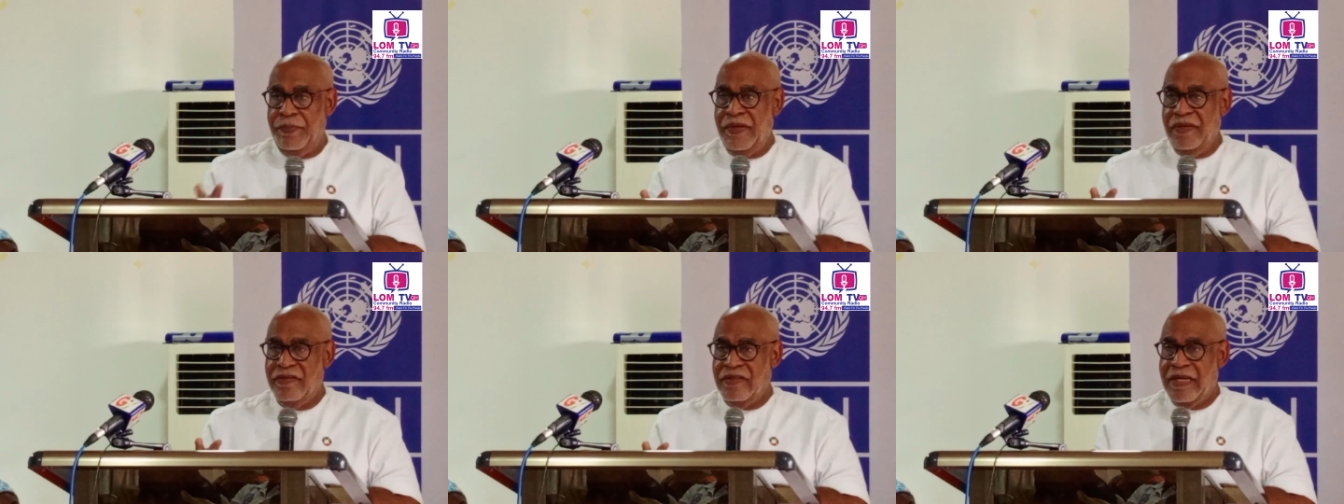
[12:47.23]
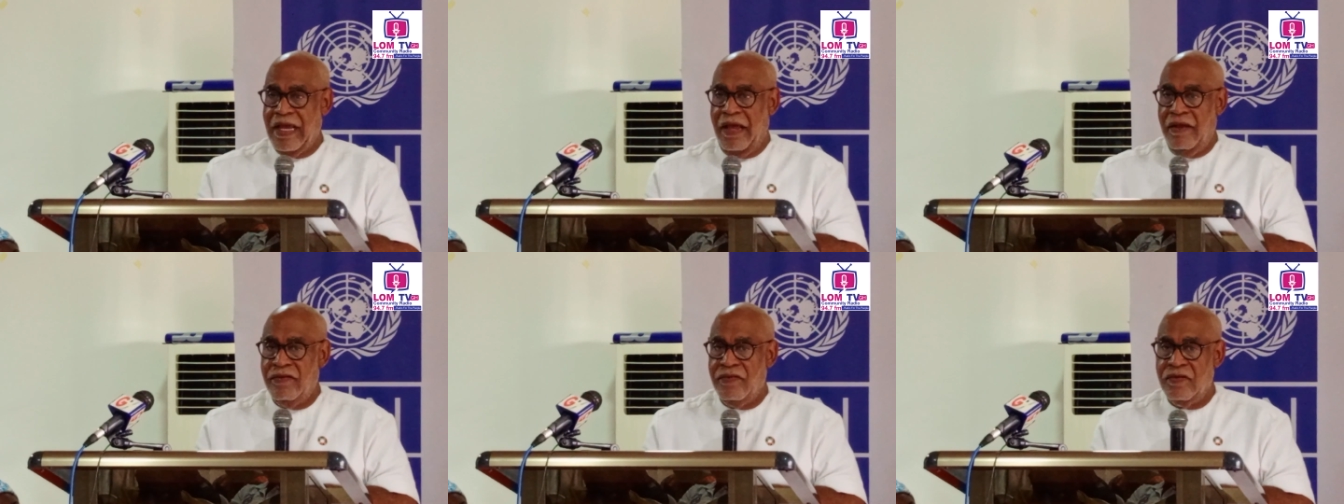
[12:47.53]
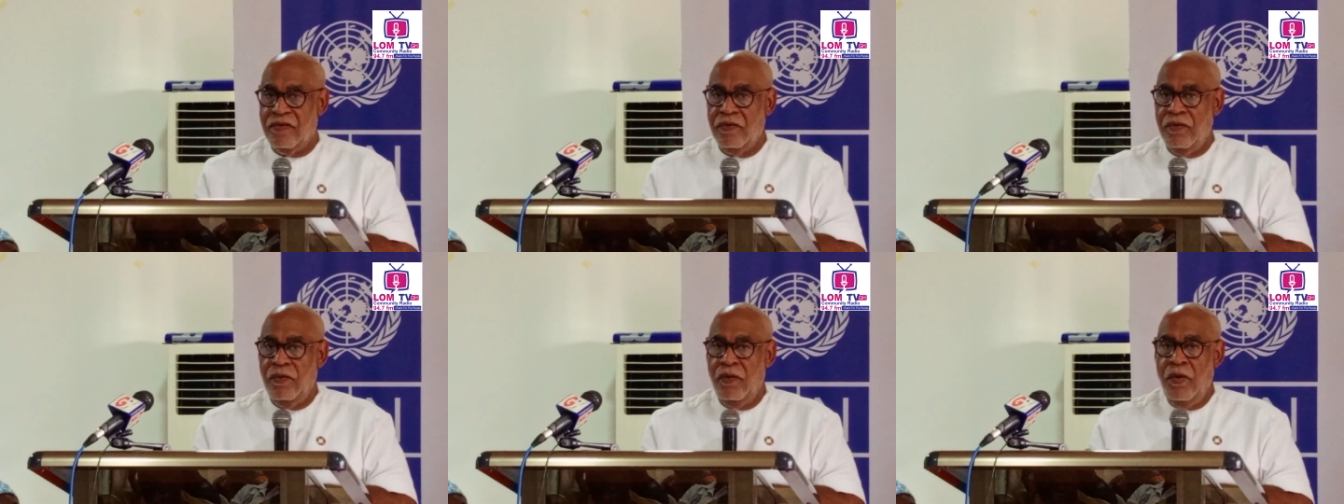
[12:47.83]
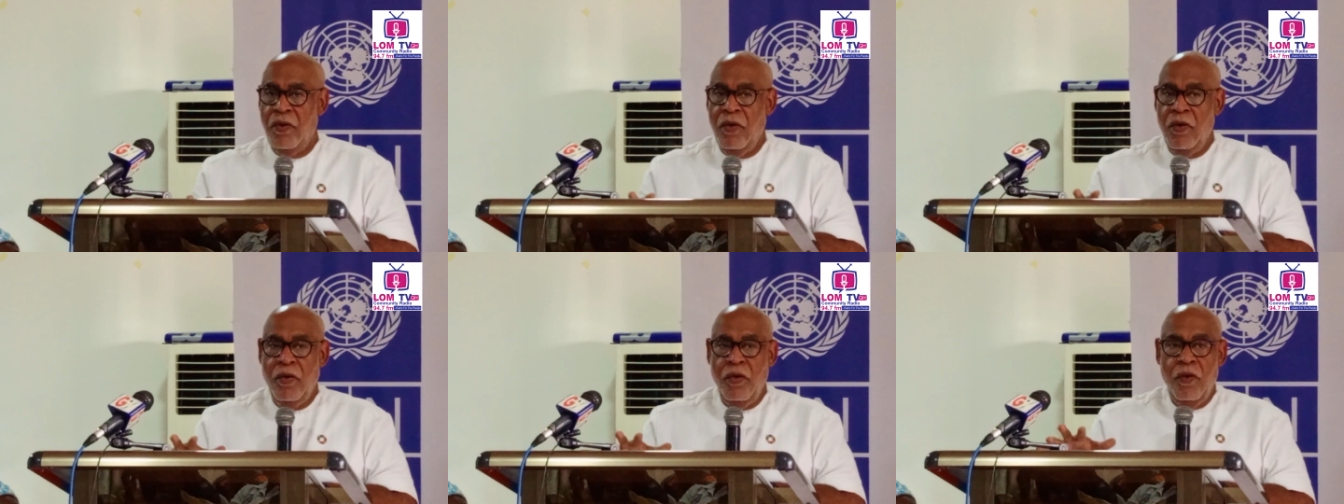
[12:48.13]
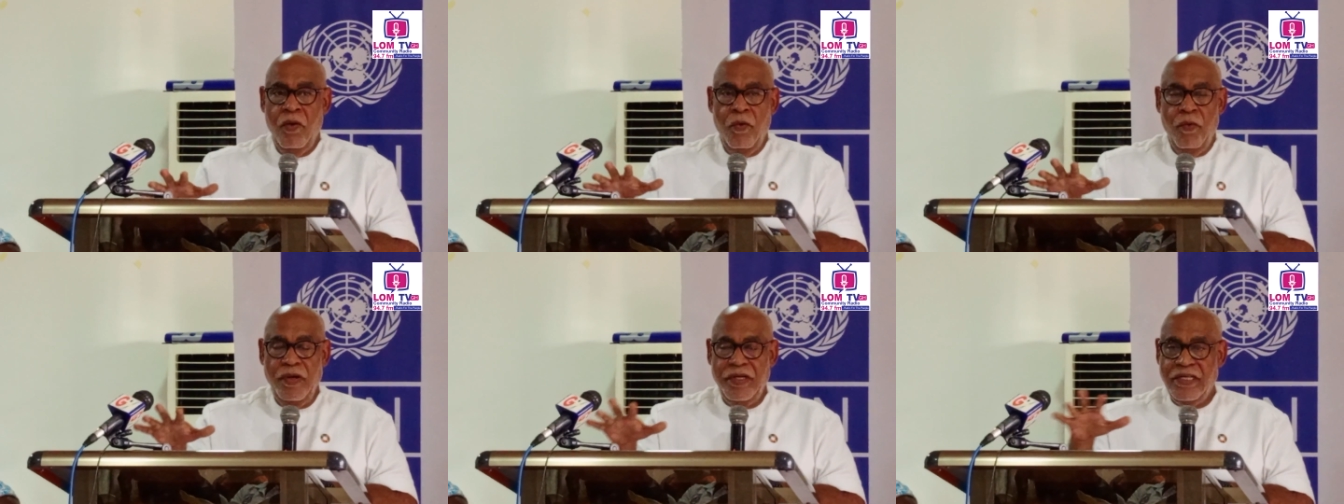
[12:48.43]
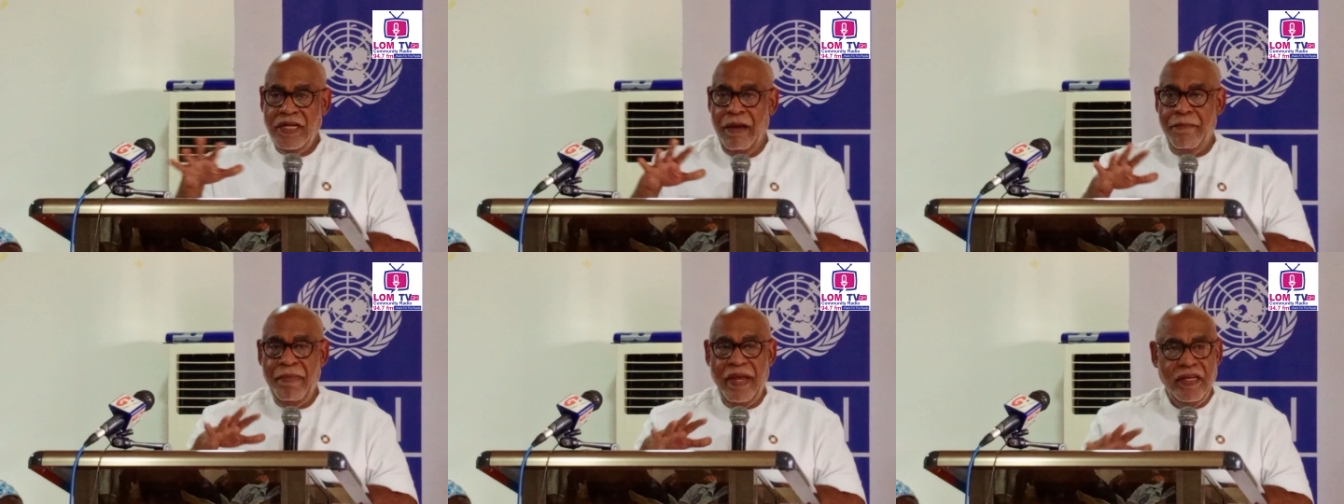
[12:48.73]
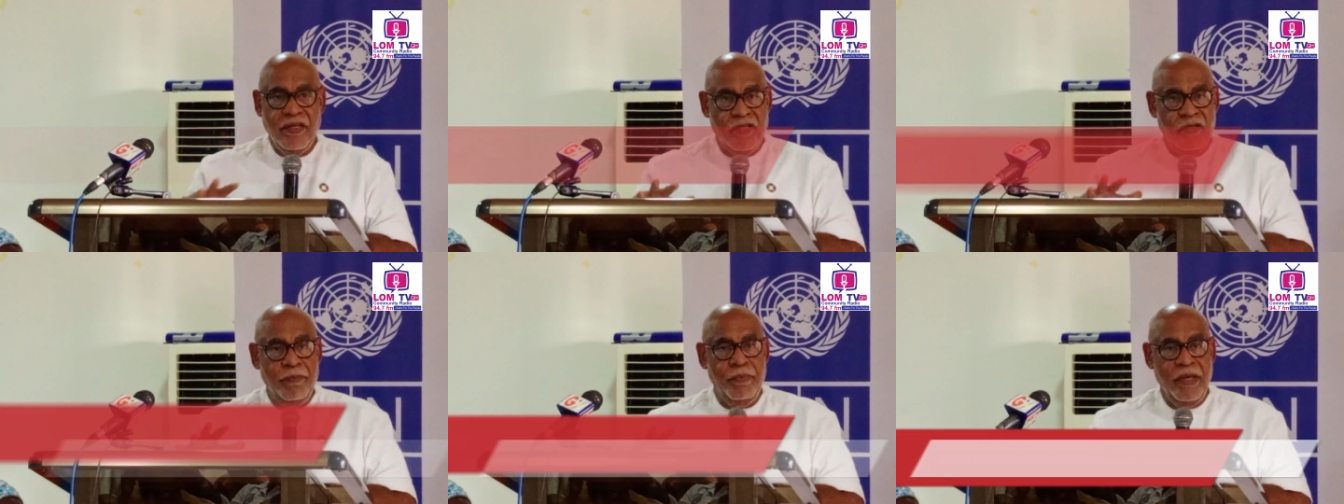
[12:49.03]
Peace Council, which are
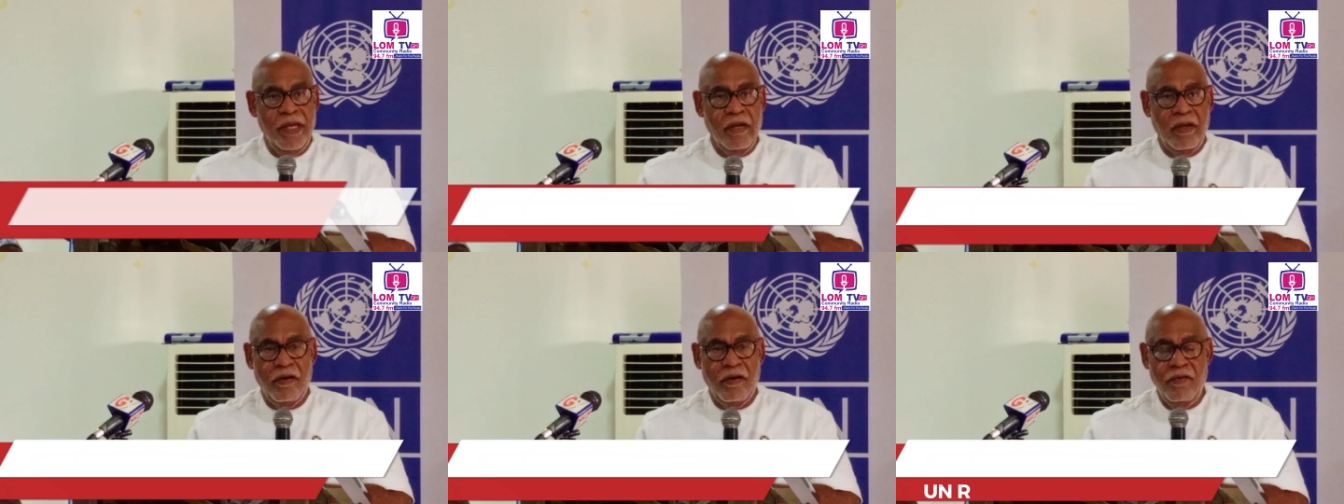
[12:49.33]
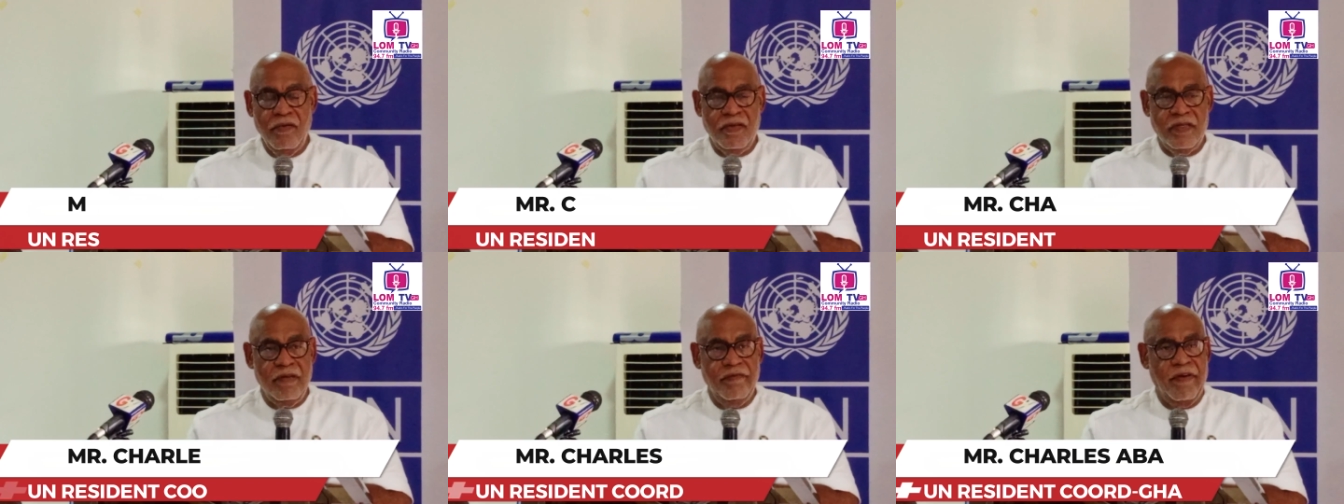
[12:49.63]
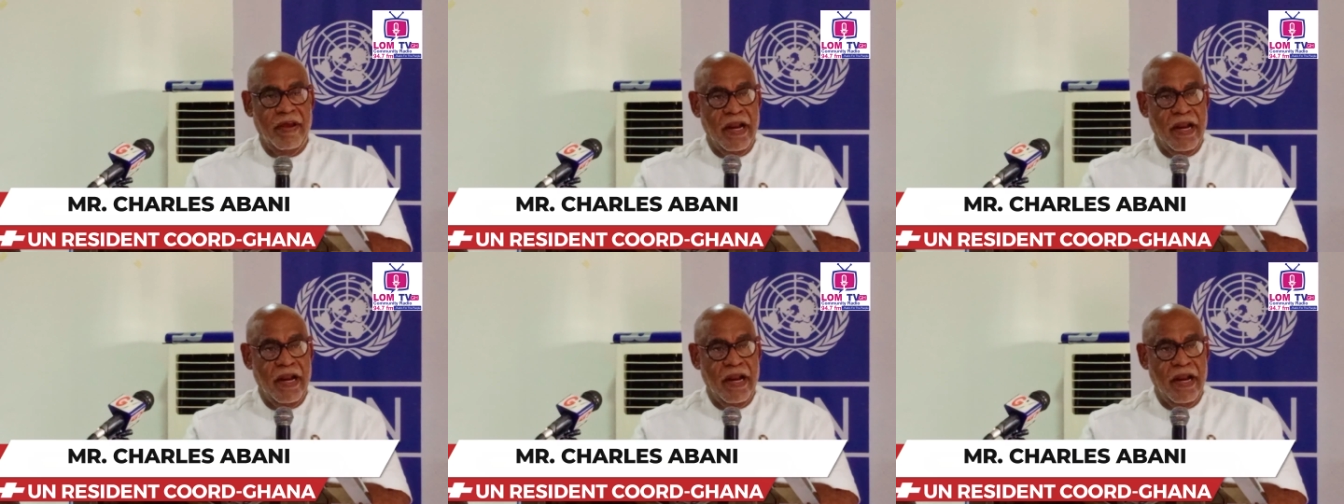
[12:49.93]
meant to be inclusive.